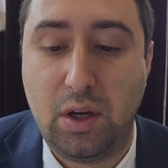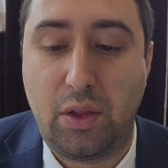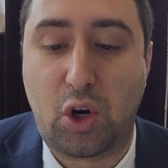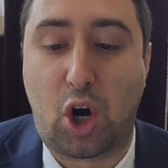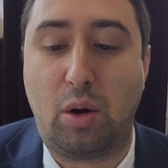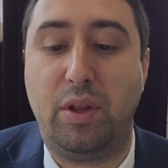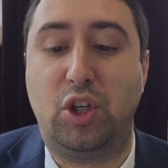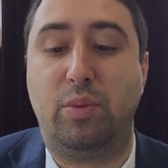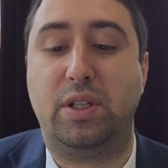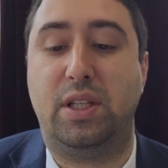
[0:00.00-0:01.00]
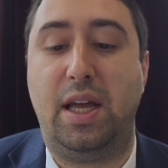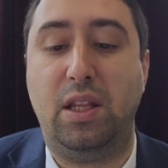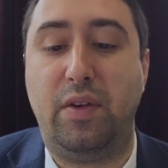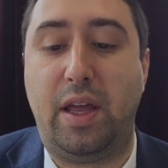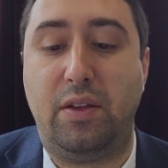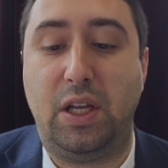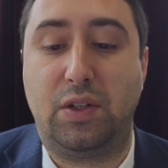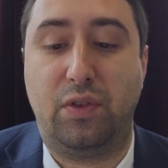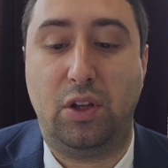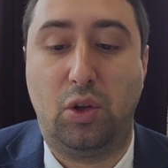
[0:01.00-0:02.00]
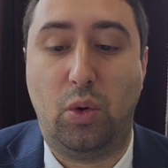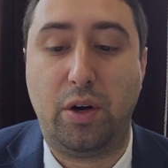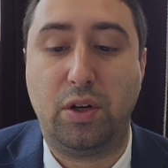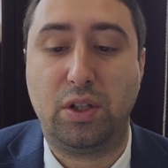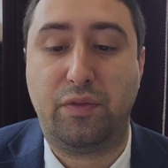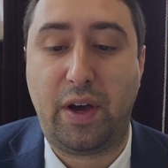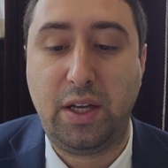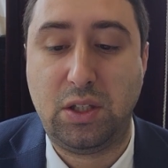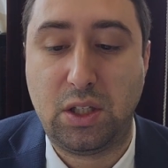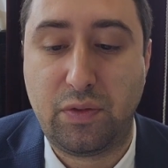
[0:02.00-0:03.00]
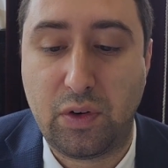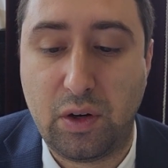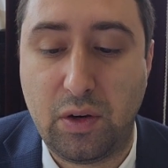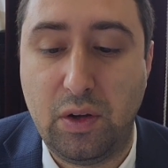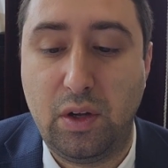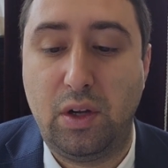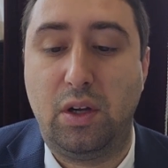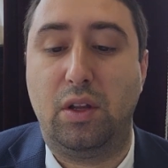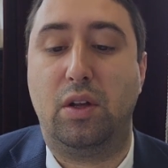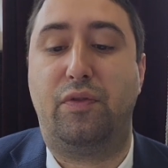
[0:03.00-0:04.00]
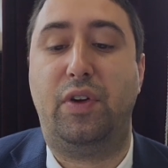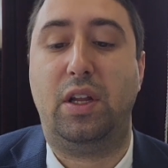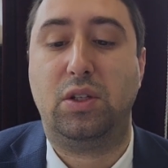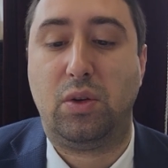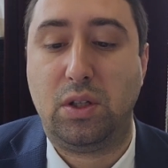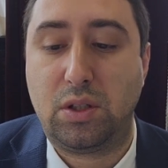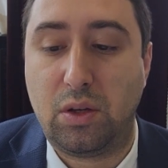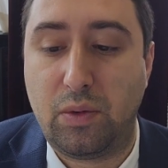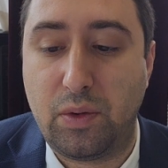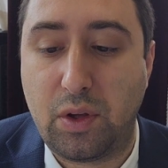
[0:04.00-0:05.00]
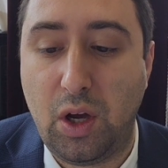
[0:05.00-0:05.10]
the carbon that she brings at the end of 80 days for the daughter suffices for the fetus also.